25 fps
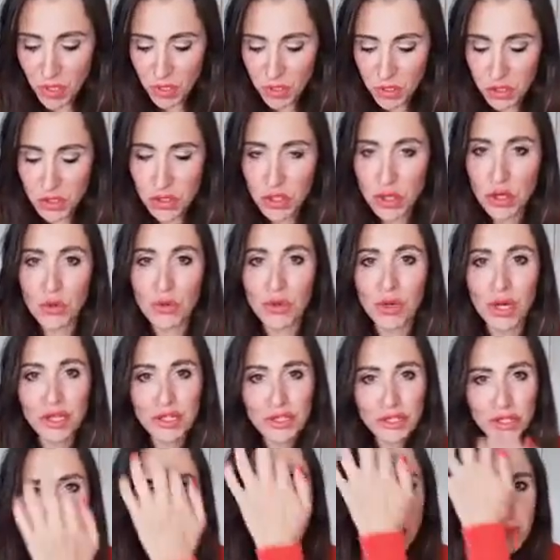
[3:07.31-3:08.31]
So
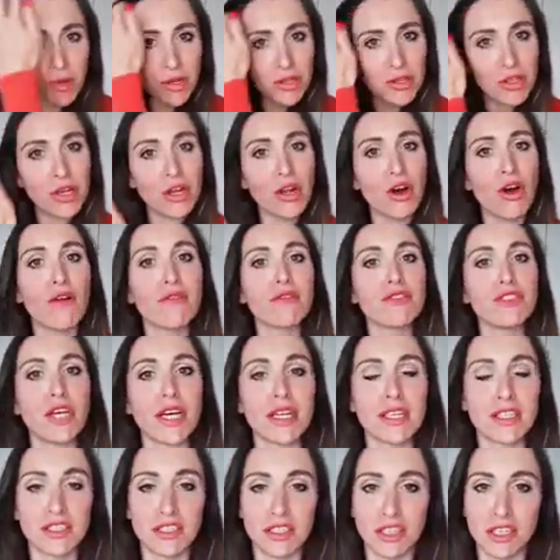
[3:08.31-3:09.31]
let's talk about the law of
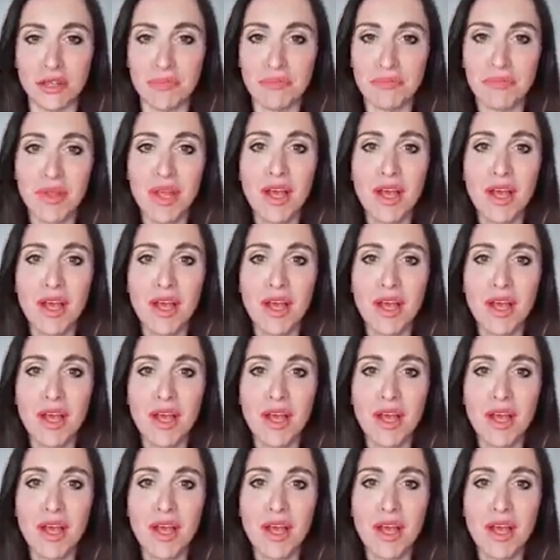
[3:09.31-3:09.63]
gender.